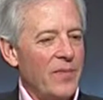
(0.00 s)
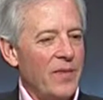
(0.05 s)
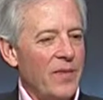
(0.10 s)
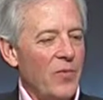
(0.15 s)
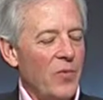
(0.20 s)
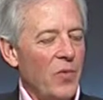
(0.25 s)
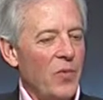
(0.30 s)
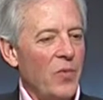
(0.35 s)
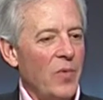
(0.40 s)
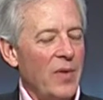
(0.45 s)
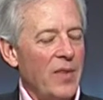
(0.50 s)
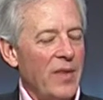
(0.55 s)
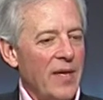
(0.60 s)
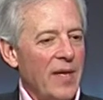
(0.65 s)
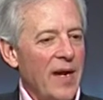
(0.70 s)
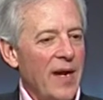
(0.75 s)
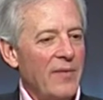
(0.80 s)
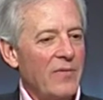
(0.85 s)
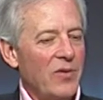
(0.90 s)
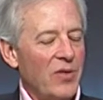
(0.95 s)
one
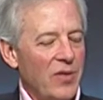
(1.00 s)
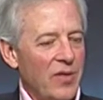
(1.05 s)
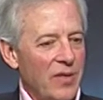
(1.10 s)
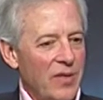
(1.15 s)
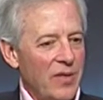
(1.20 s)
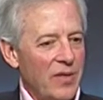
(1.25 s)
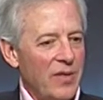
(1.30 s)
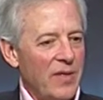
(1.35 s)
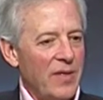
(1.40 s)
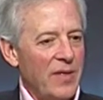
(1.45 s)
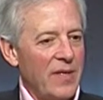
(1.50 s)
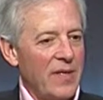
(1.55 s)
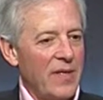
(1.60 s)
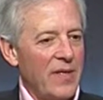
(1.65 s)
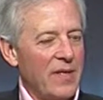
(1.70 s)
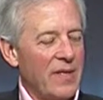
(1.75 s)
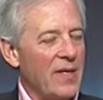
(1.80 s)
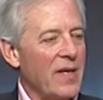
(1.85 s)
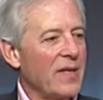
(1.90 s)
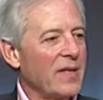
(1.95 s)
thing I've learned,
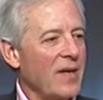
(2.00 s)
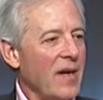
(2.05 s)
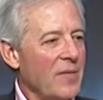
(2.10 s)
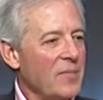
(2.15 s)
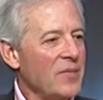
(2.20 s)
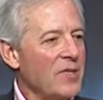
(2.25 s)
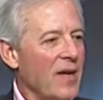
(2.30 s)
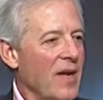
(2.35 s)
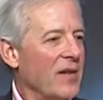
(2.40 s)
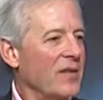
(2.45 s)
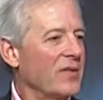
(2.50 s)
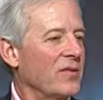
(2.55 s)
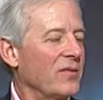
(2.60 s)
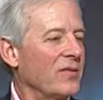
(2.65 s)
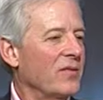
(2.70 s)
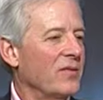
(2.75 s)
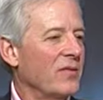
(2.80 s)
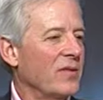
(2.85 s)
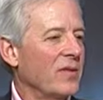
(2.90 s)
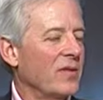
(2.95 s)
it comes down
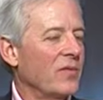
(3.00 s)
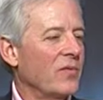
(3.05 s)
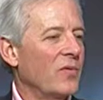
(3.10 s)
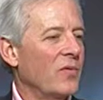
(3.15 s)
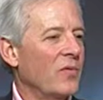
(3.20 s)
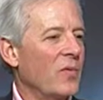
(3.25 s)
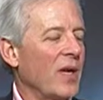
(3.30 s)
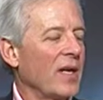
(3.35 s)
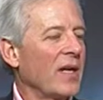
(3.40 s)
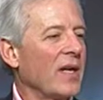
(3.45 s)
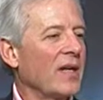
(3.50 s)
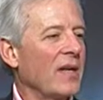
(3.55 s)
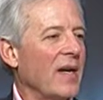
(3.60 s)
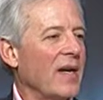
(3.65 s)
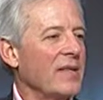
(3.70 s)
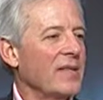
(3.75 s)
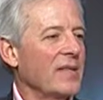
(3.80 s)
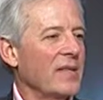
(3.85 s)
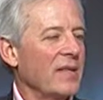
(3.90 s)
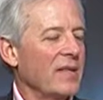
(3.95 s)
to
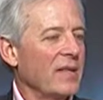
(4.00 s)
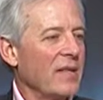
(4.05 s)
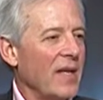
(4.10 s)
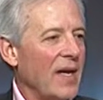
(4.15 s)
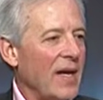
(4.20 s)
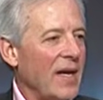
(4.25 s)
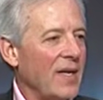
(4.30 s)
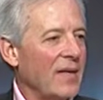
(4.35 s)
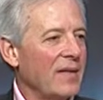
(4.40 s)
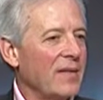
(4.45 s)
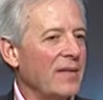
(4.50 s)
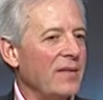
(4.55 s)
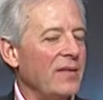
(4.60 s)
recognizing that